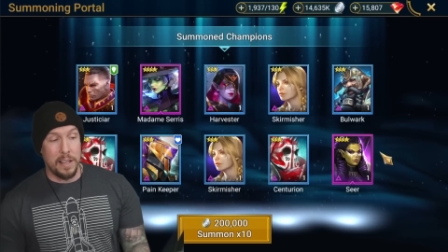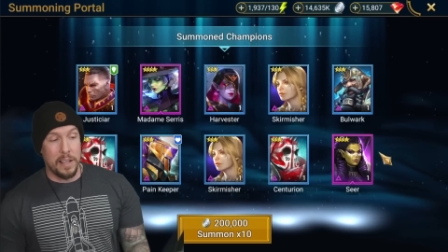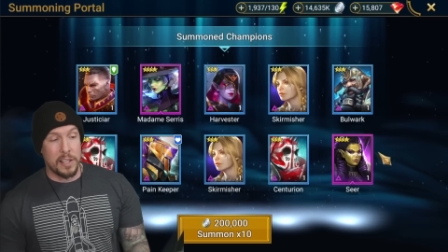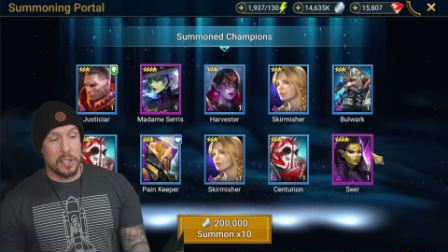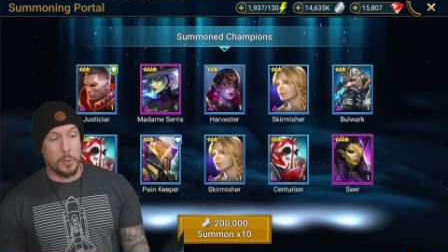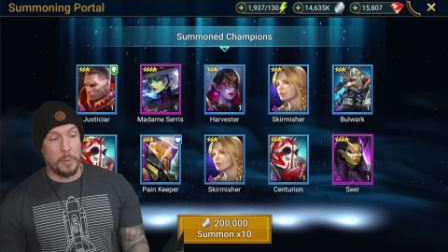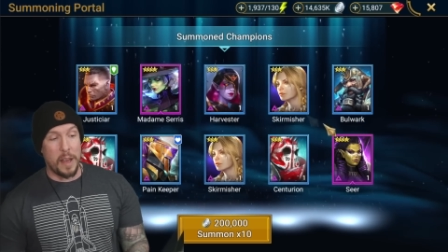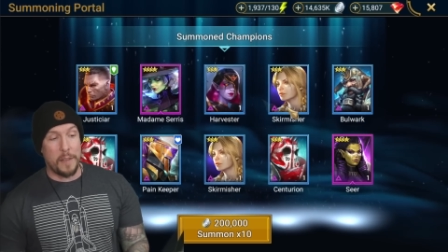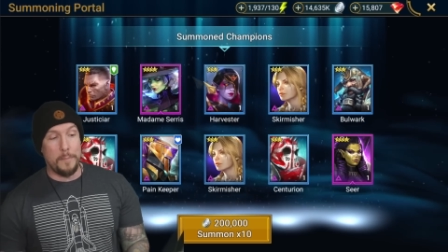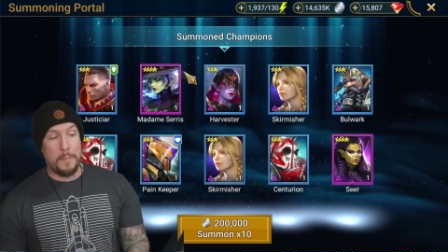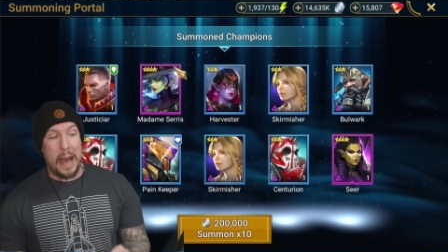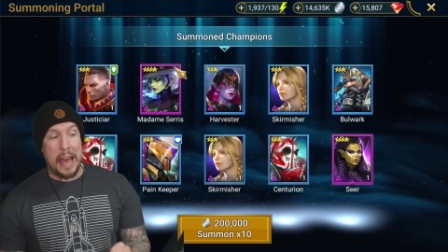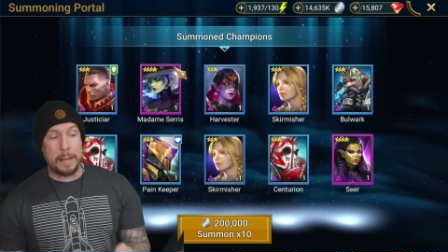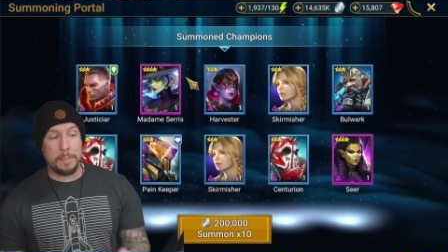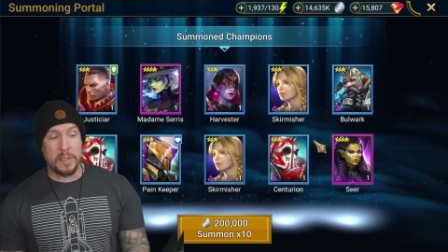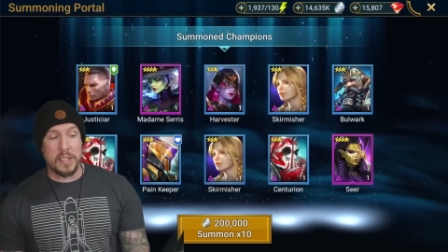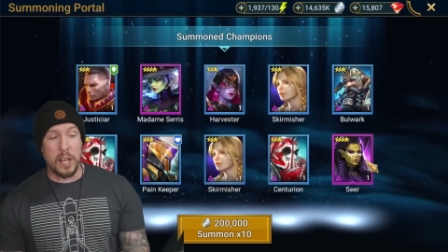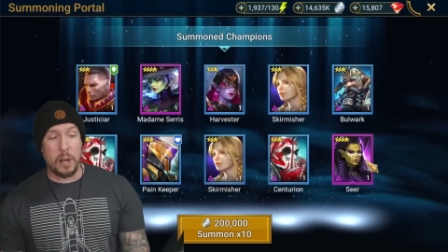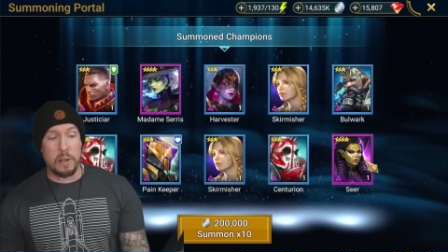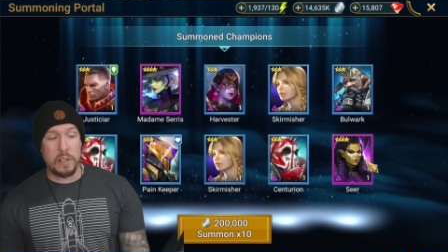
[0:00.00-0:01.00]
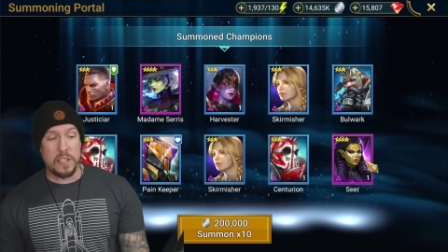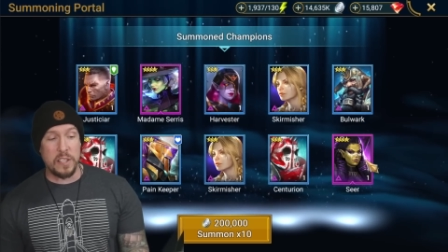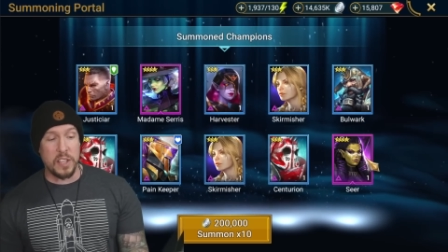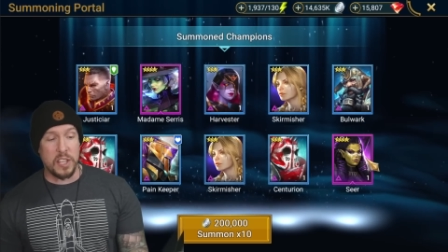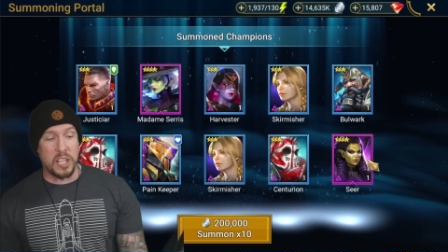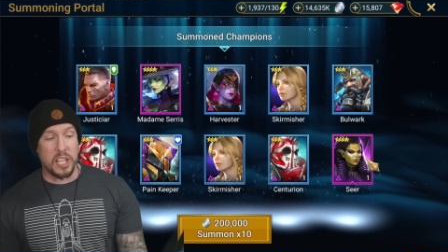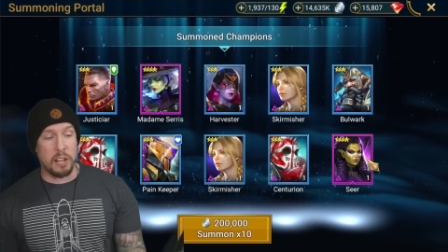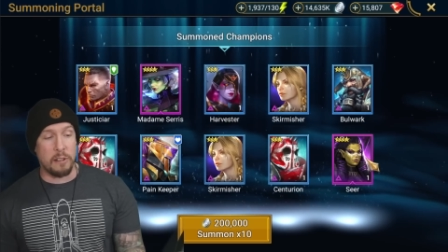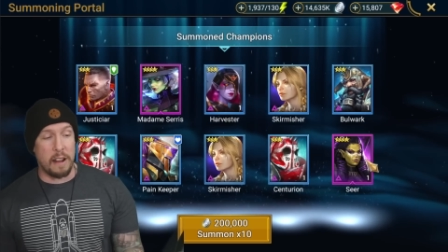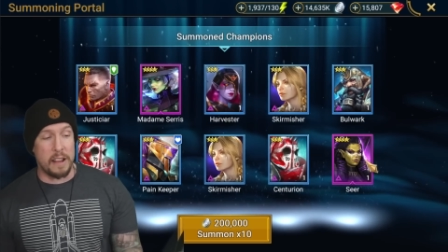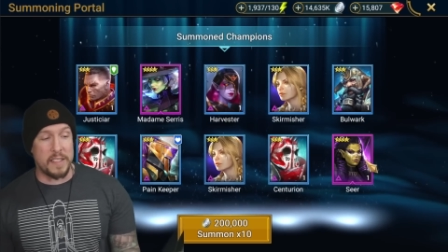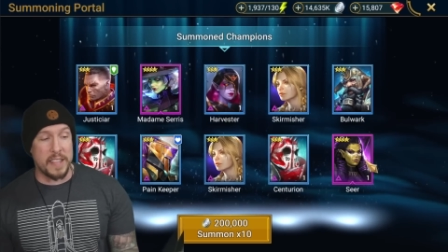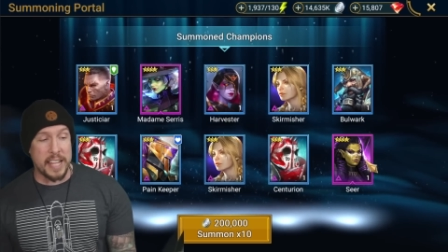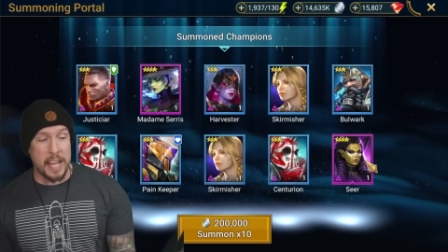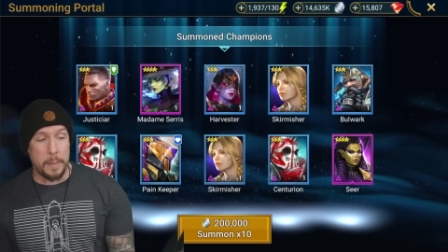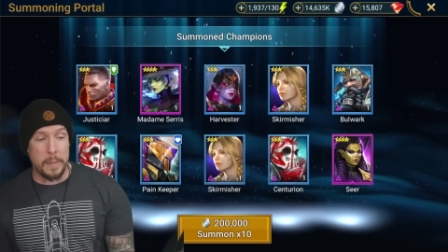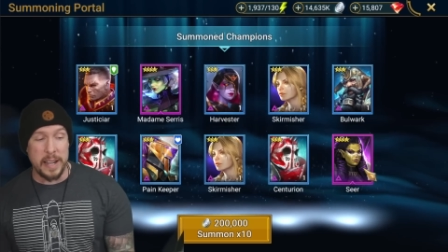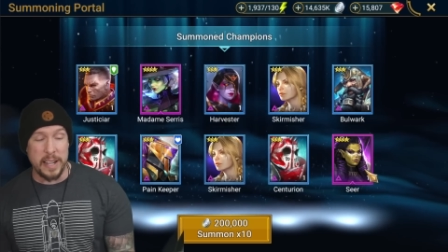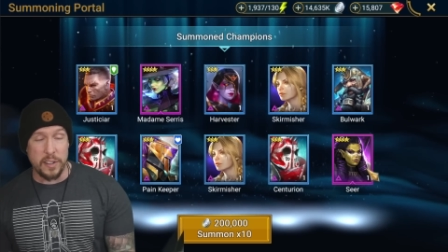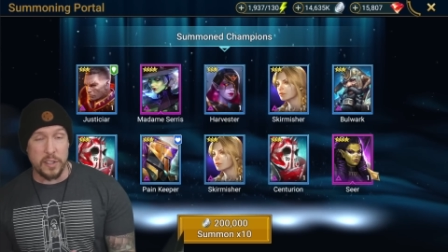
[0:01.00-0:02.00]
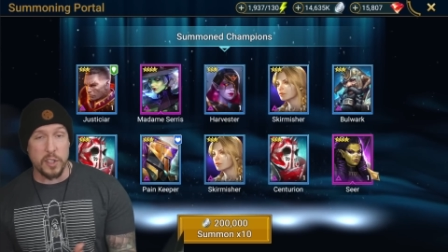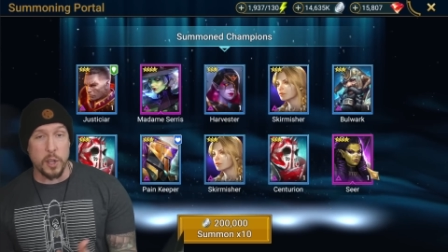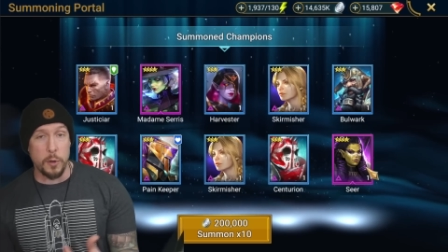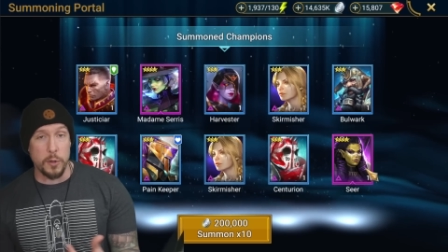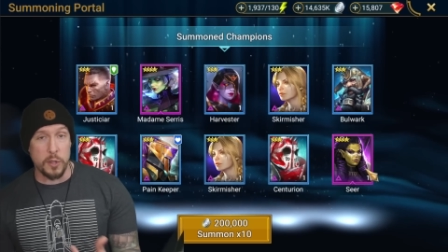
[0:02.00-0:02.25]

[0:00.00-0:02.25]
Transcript: So we have Madame Serris and the Seer. I think I might just go